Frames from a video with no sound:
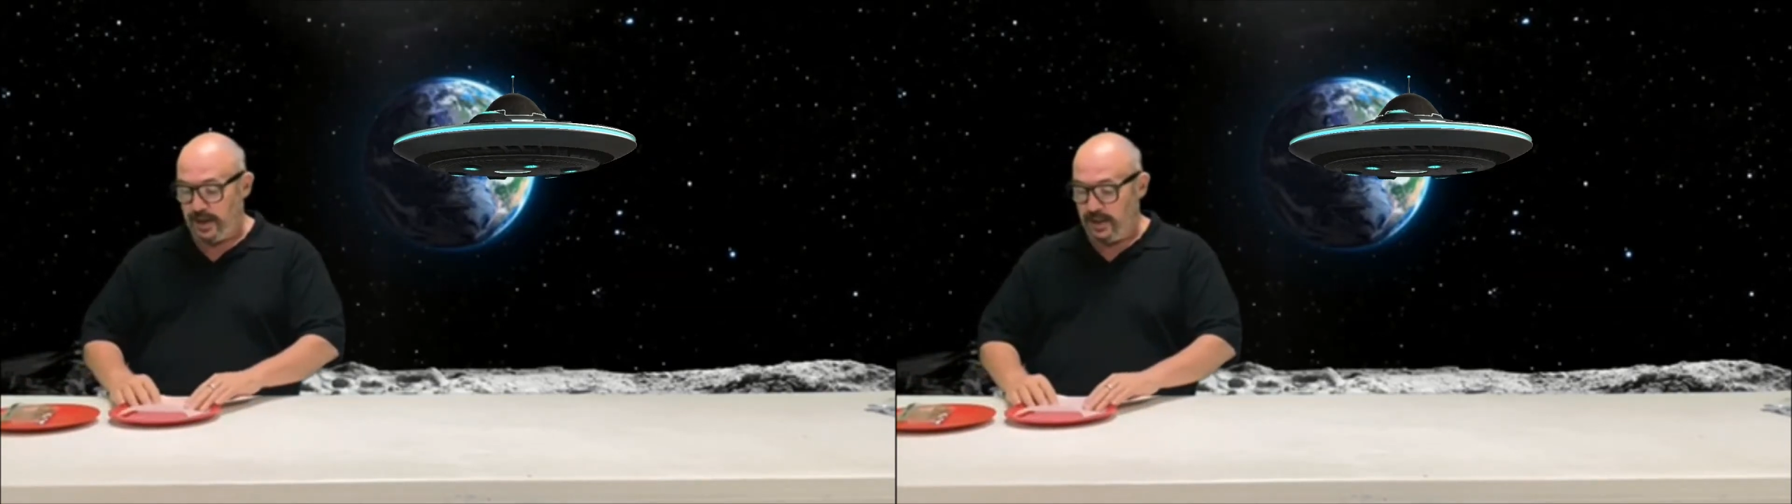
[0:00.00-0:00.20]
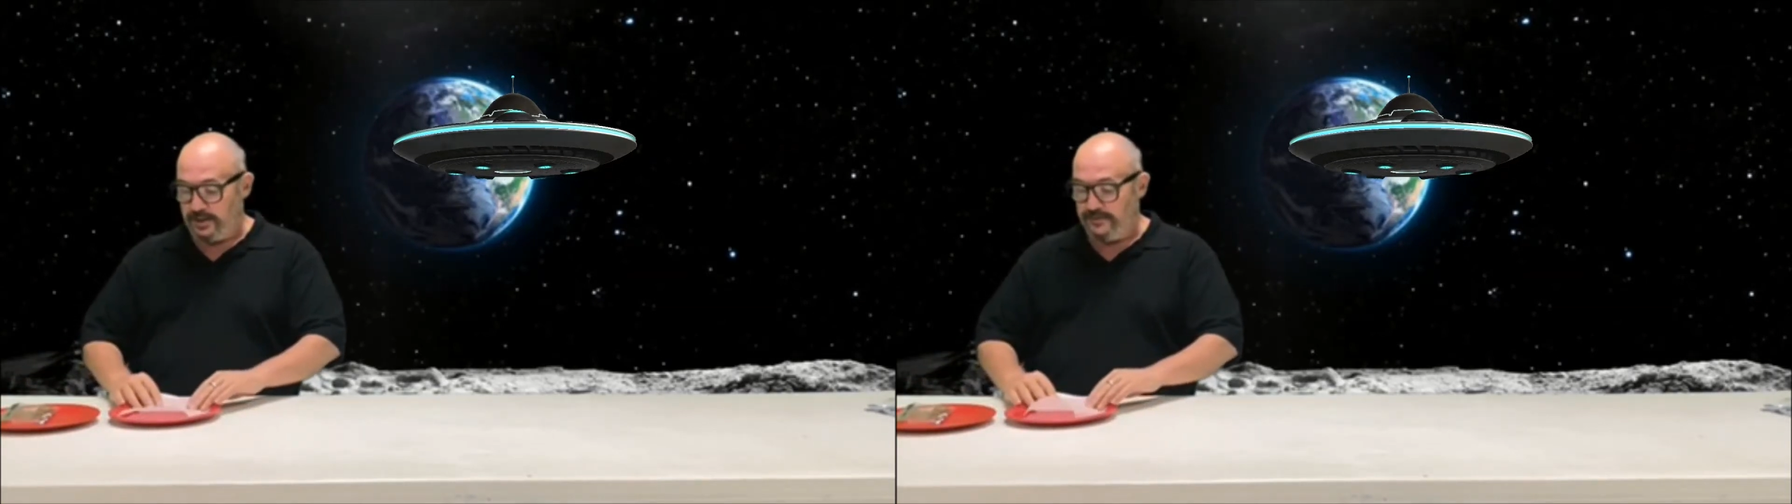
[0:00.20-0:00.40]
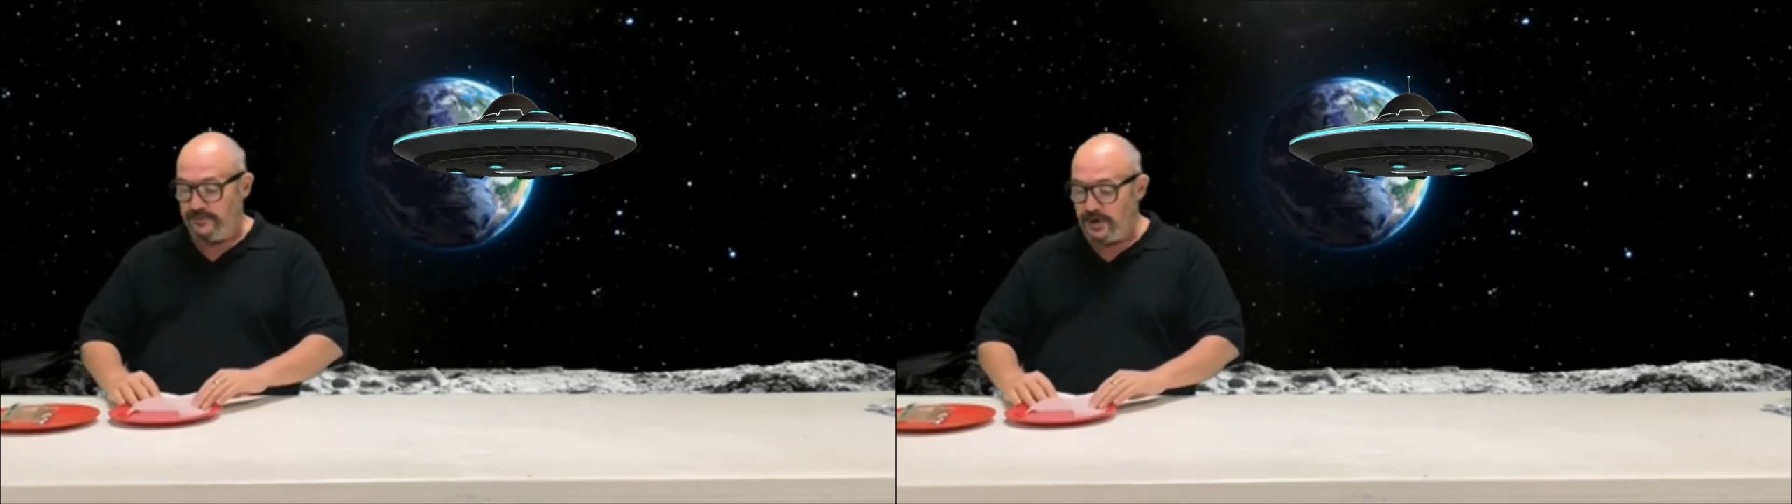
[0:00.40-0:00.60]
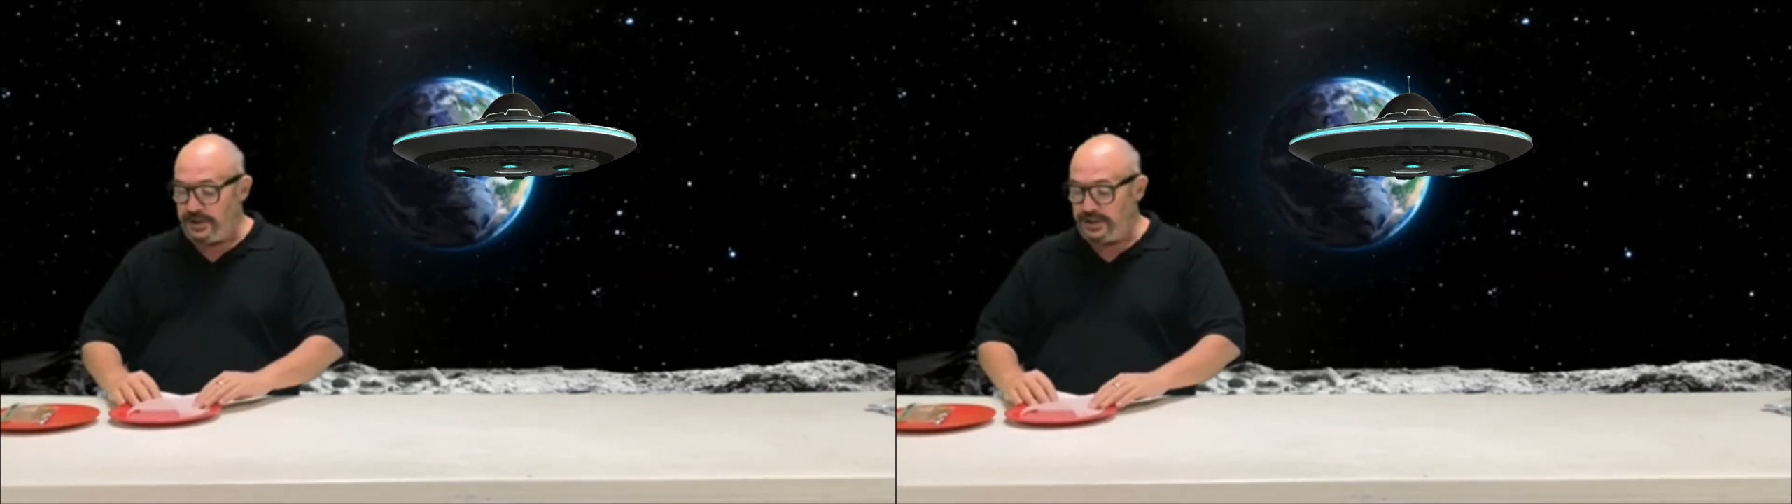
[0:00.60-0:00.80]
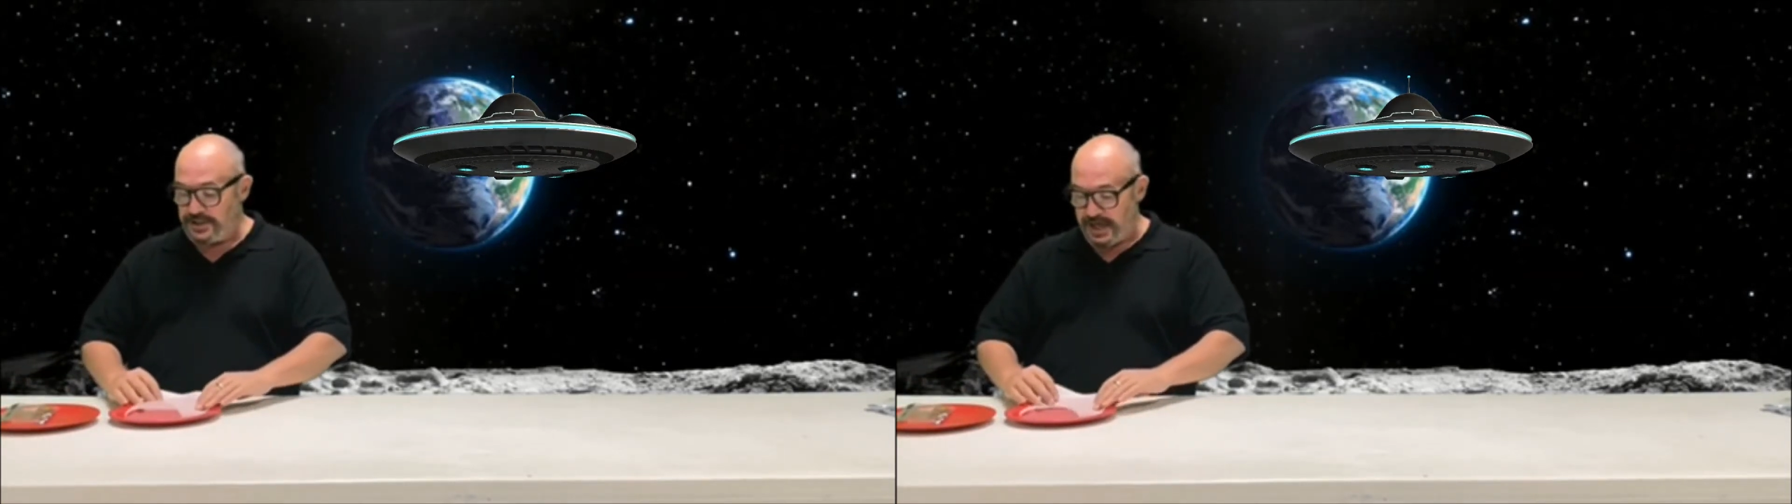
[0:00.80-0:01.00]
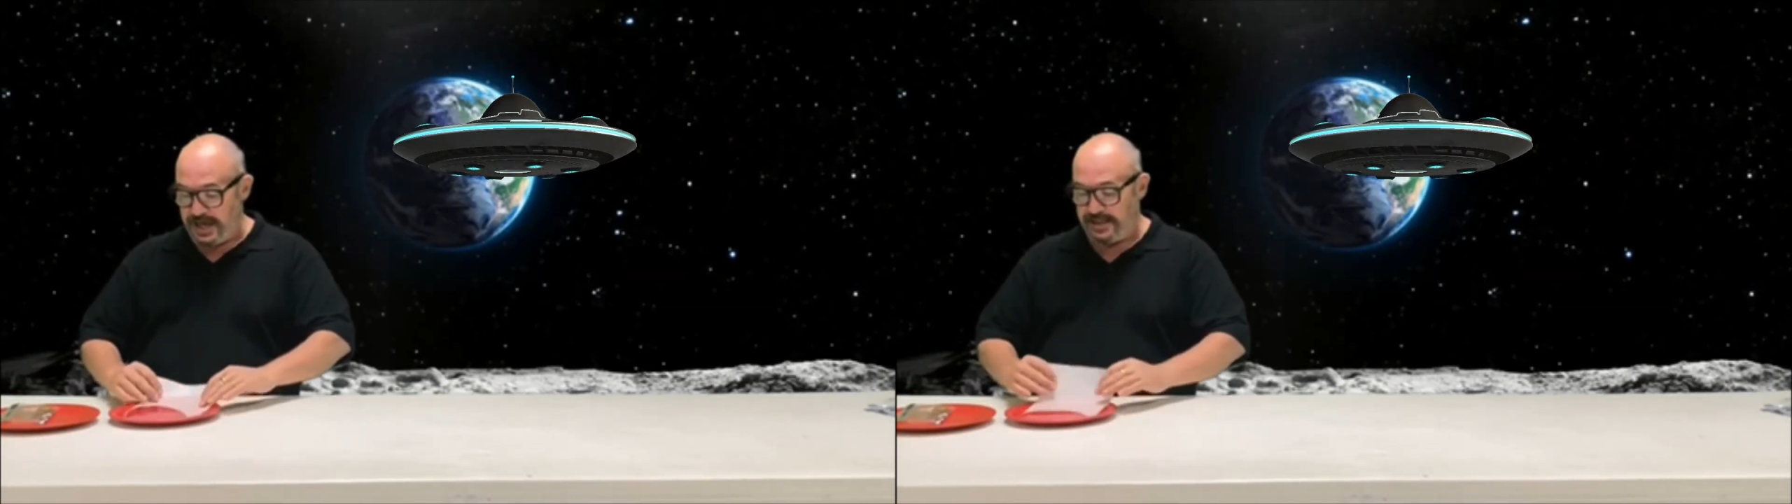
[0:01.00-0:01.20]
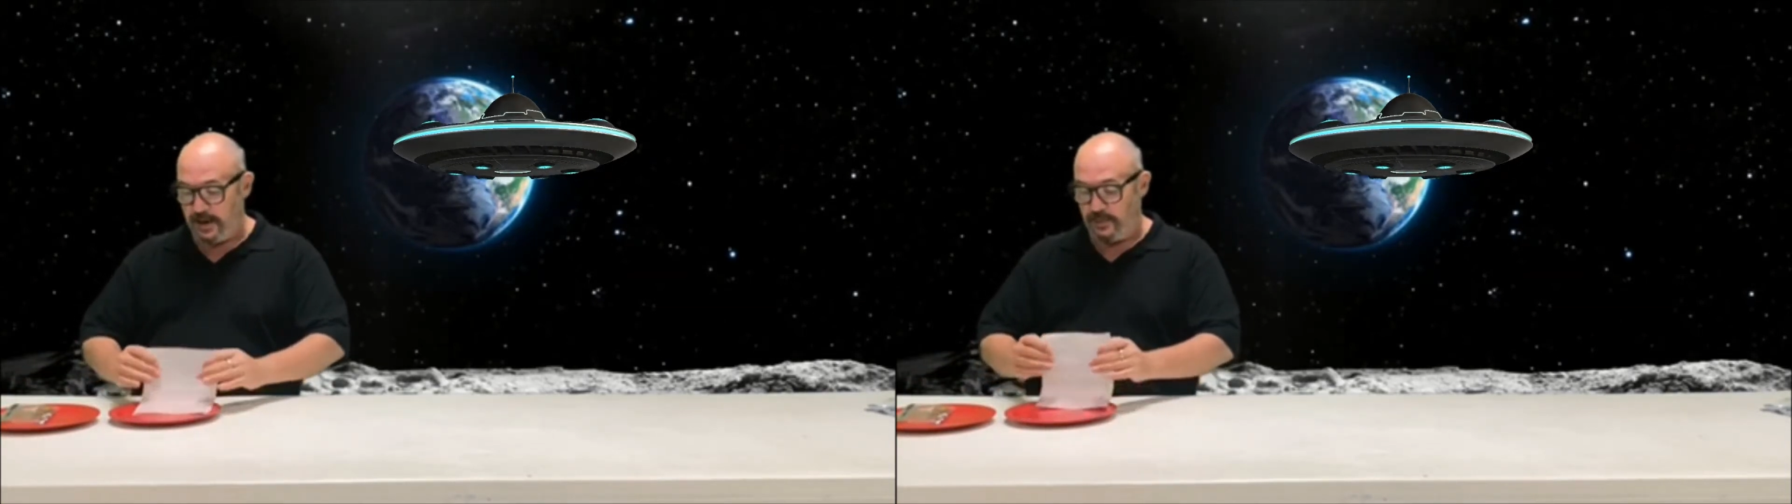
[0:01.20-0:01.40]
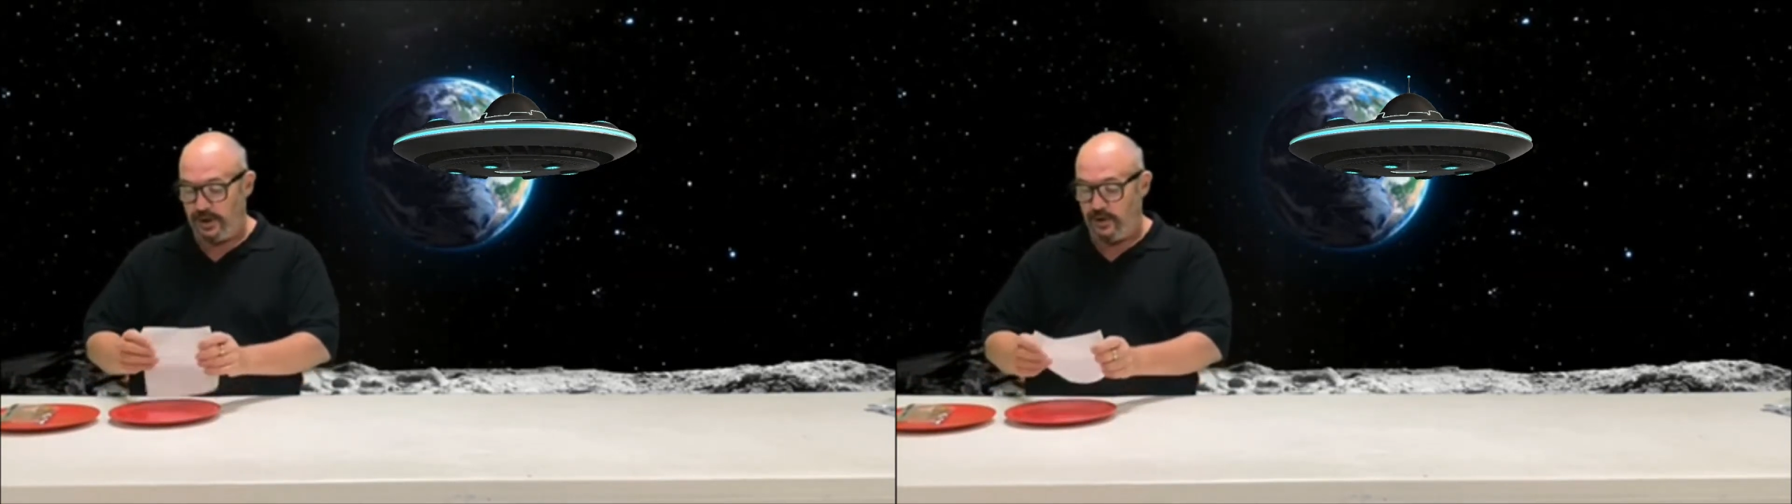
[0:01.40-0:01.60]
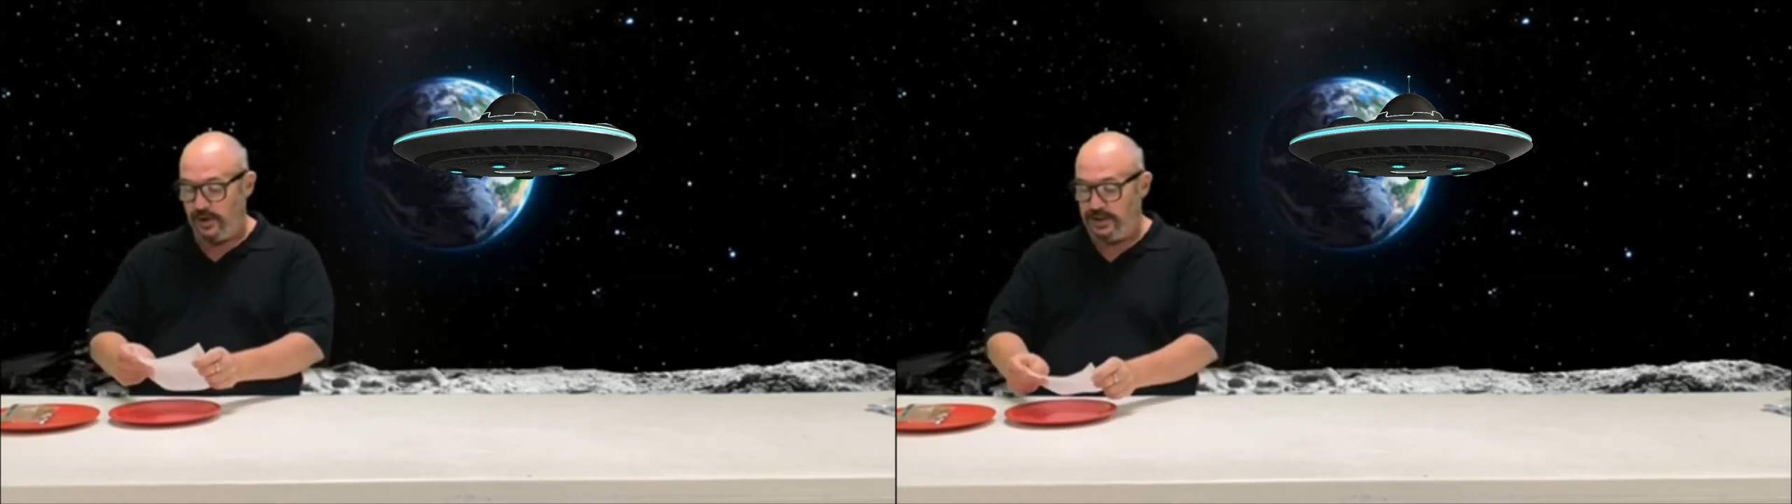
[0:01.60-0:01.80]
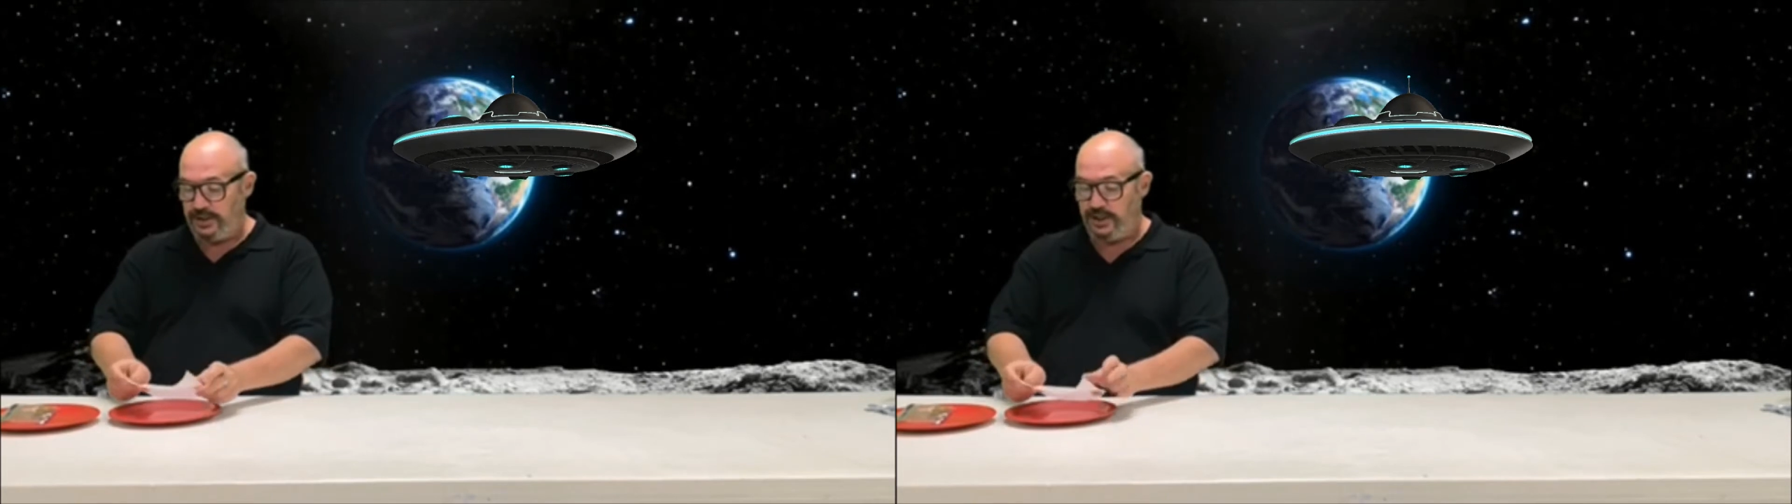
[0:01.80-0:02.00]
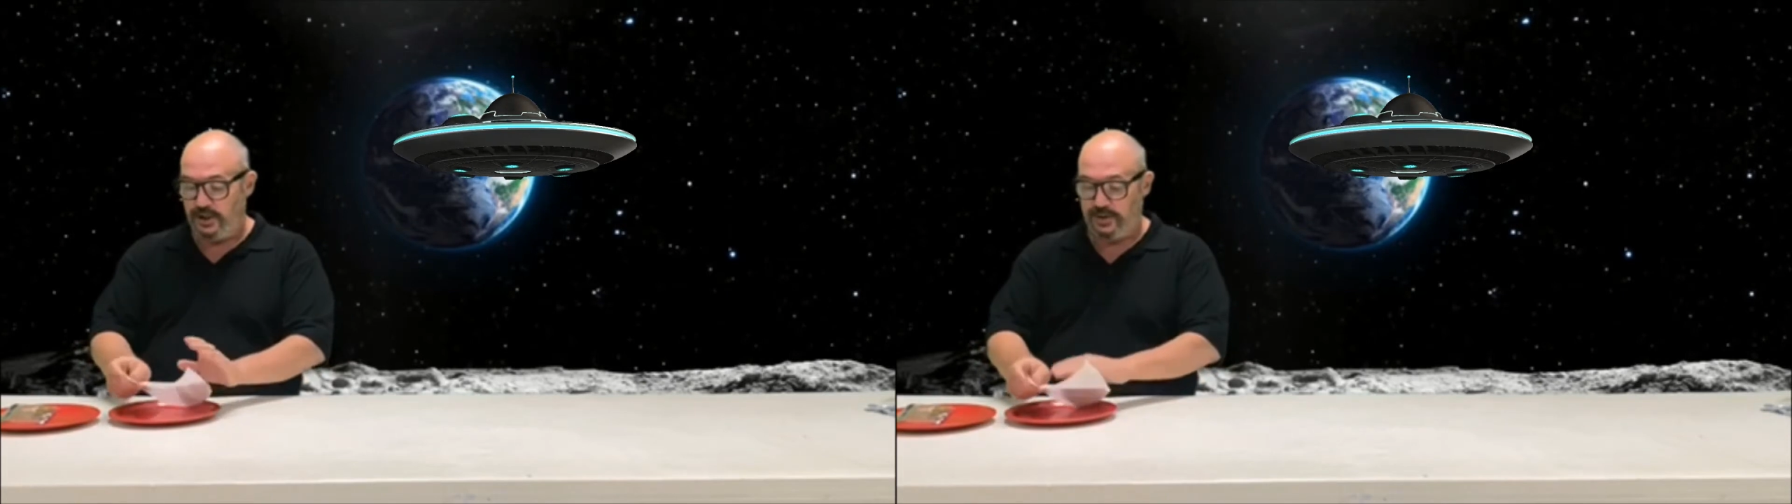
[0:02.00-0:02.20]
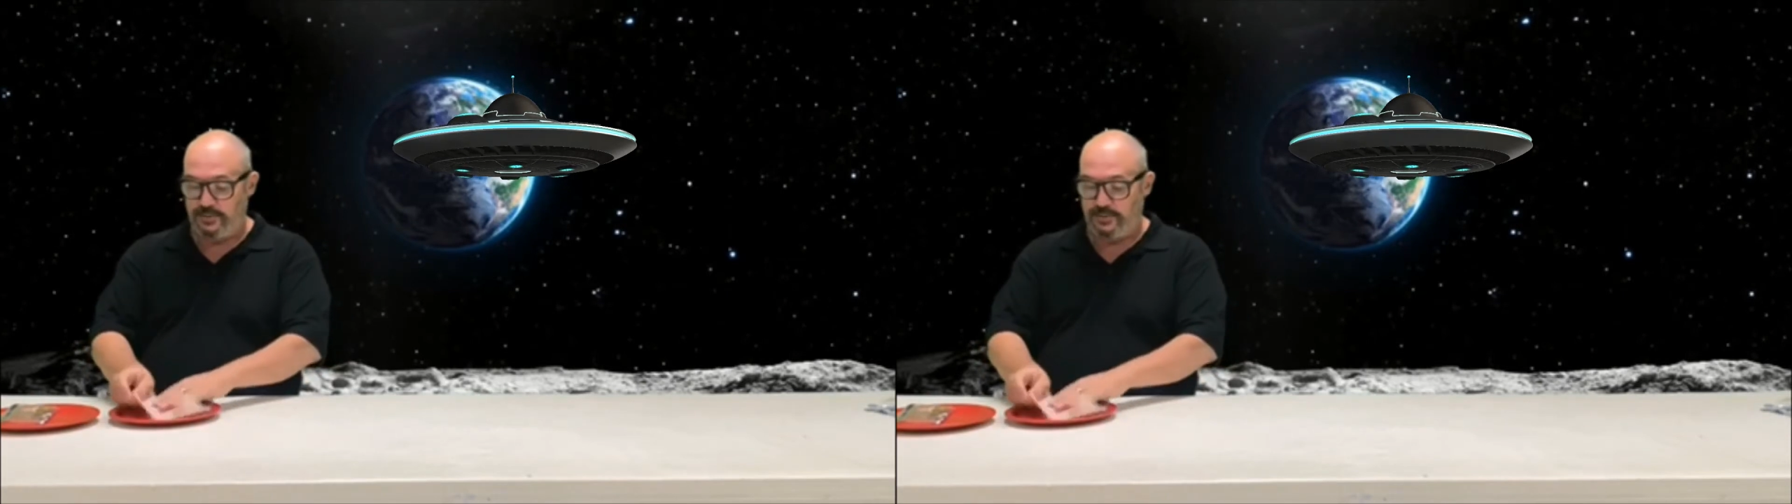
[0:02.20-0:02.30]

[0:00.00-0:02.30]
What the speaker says: the first thing that we're going to do is